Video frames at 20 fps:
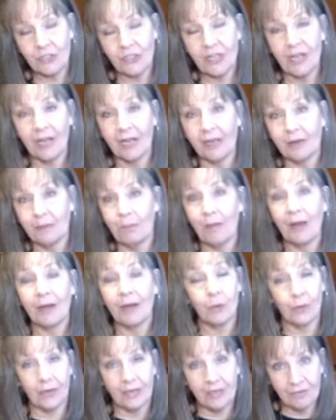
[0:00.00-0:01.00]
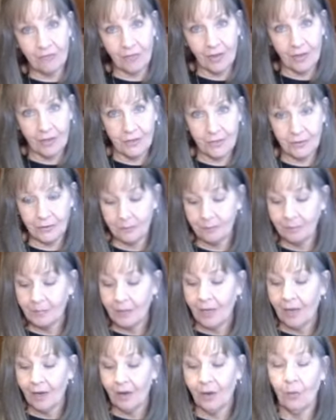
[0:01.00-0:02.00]
And my grandfather
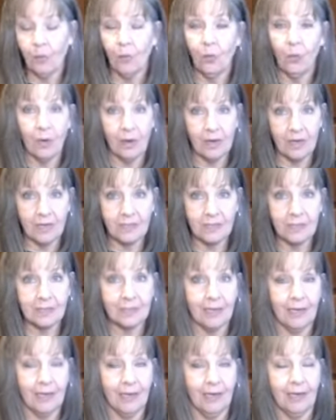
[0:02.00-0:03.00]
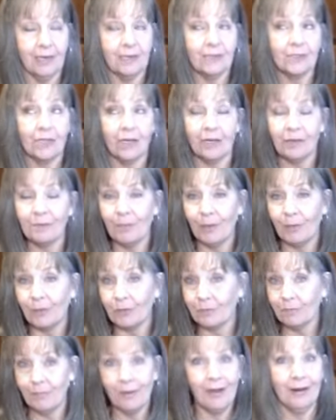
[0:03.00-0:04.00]
was a tugboat
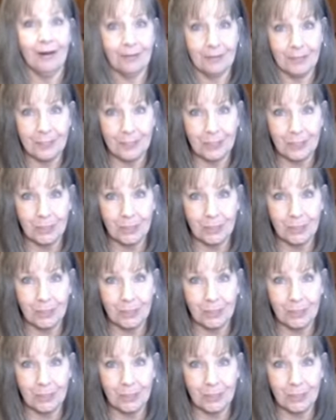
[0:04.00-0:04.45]
pilot